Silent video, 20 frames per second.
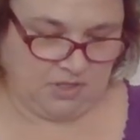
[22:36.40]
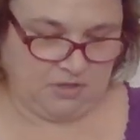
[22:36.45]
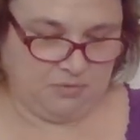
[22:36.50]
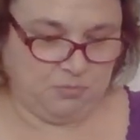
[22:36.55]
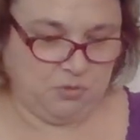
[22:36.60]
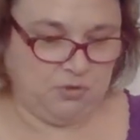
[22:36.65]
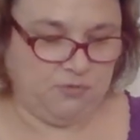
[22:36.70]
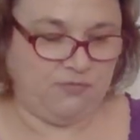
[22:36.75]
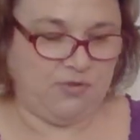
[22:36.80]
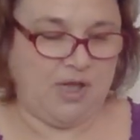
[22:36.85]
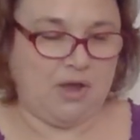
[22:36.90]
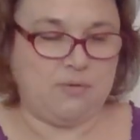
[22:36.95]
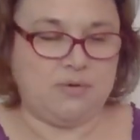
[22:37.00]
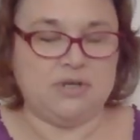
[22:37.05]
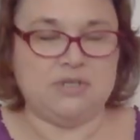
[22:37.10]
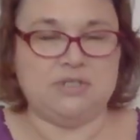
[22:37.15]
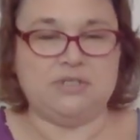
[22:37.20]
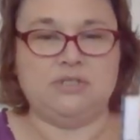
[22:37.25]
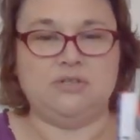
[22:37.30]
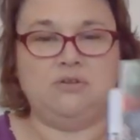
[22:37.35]
the Blue
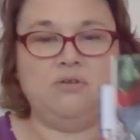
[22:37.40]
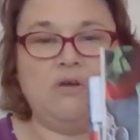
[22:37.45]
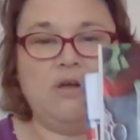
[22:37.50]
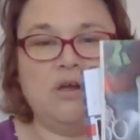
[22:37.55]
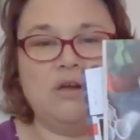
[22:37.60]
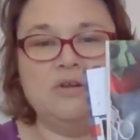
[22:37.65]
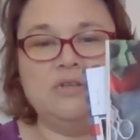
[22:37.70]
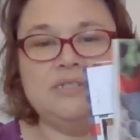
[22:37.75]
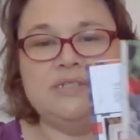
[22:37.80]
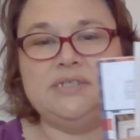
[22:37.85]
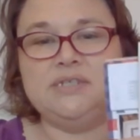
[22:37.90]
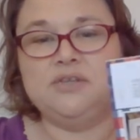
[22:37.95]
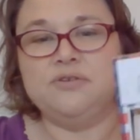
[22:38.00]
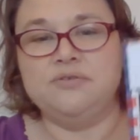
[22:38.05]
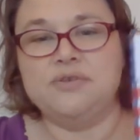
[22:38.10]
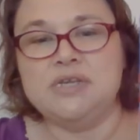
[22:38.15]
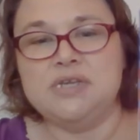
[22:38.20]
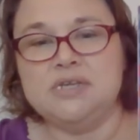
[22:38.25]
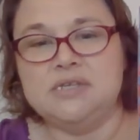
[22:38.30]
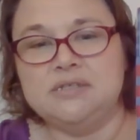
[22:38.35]
Flowers Little Heart
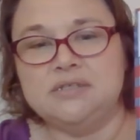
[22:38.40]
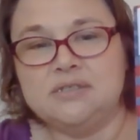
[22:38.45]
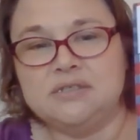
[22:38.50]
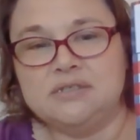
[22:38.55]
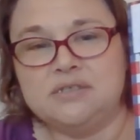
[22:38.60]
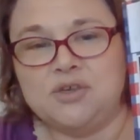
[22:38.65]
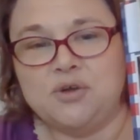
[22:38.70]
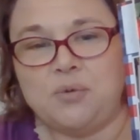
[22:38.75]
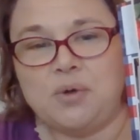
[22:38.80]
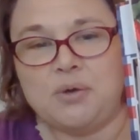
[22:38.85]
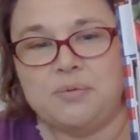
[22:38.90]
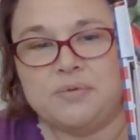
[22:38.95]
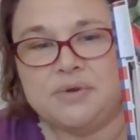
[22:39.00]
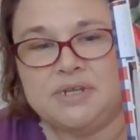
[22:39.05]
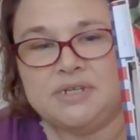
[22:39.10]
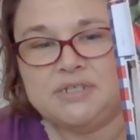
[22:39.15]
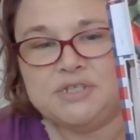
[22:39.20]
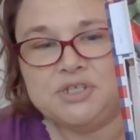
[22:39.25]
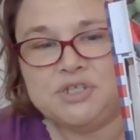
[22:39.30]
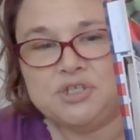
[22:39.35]
series. So I
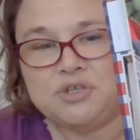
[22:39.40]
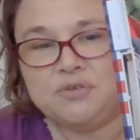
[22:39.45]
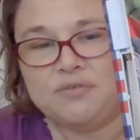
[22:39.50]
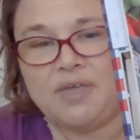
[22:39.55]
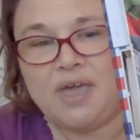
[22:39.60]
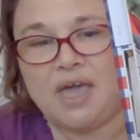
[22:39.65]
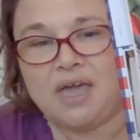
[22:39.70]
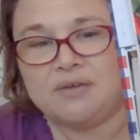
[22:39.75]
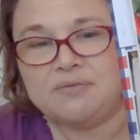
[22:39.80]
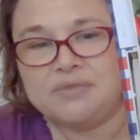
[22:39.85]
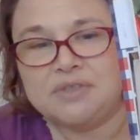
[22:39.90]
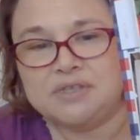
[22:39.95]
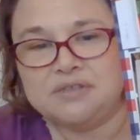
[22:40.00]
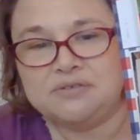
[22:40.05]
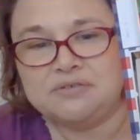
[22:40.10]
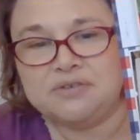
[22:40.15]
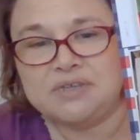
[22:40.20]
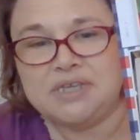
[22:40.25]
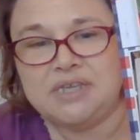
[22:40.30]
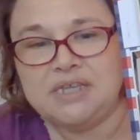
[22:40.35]
wanted to show that with the
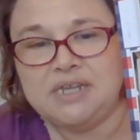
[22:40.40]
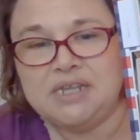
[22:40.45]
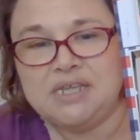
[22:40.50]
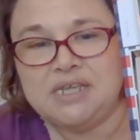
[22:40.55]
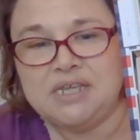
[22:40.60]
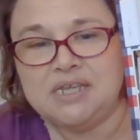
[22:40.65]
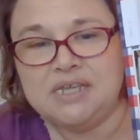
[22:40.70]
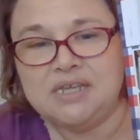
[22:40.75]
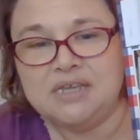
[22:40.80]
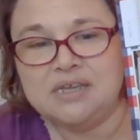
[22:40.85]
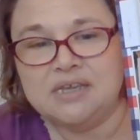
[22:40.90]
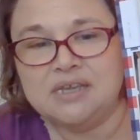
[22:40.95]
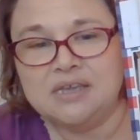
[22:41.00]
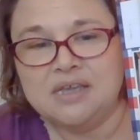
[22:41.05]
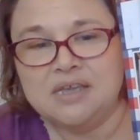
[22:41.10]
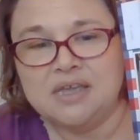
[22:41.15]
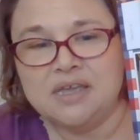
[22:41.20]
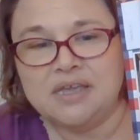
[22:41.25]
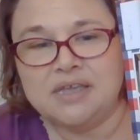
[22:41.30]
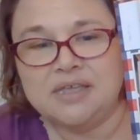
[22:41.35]
little kitty.
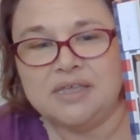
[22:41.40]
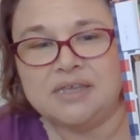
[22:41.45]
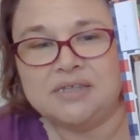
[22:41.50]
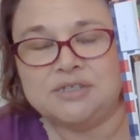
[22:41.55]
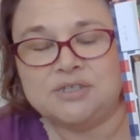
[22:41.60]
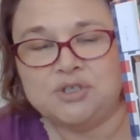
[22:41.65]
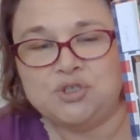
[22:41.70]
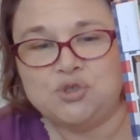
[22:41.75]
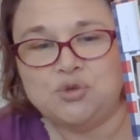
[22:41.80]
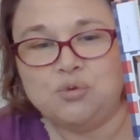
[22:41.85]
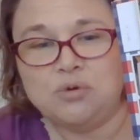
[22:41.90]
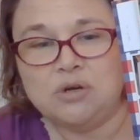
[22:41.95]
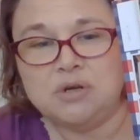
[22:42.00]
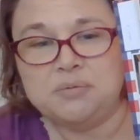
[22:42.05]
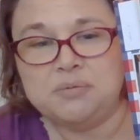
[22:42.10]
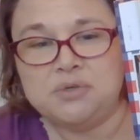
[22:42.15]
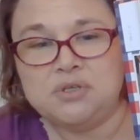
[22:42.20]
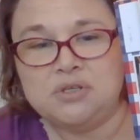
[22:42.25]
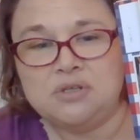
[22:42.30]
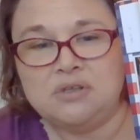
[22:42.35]
It's
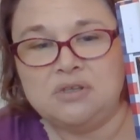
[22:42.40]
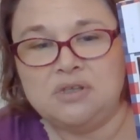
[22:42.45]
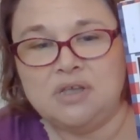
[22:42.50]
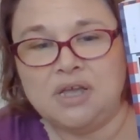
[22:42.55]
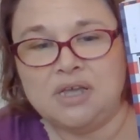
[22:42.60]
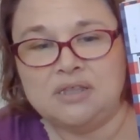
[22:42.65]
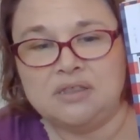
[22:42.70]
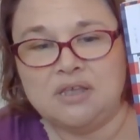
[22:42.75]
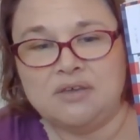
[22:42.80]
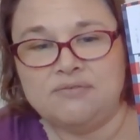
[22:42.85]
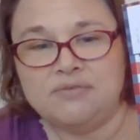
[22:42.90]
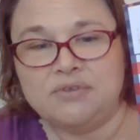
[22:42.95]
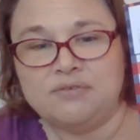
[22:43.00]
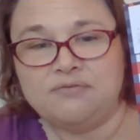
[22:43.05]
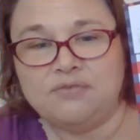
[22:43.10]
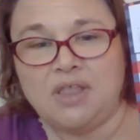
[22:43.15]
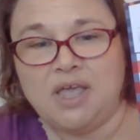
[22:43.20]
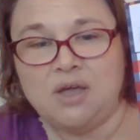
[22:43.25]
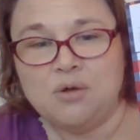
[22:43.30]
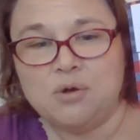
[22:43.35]
adorable. I love the
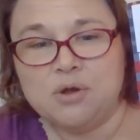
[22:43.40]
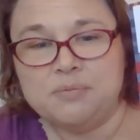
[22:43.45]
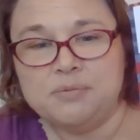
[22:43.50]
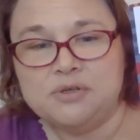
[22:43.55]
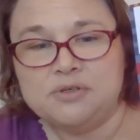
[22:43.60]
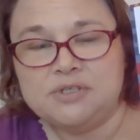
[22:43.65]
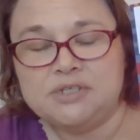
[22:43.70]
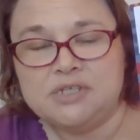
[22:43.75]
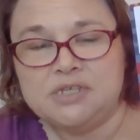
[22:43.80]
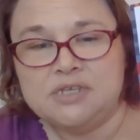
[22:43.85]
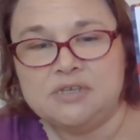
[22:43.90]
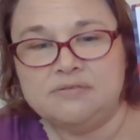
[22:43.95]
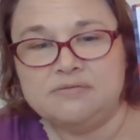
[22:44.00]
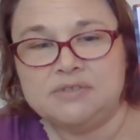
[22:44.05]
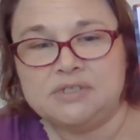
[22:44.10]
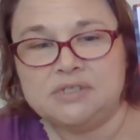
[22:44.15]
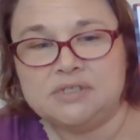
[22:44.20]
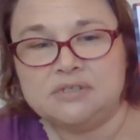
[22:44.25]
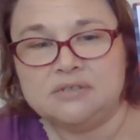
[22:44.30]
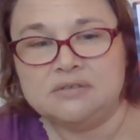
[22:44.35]
flower motifs.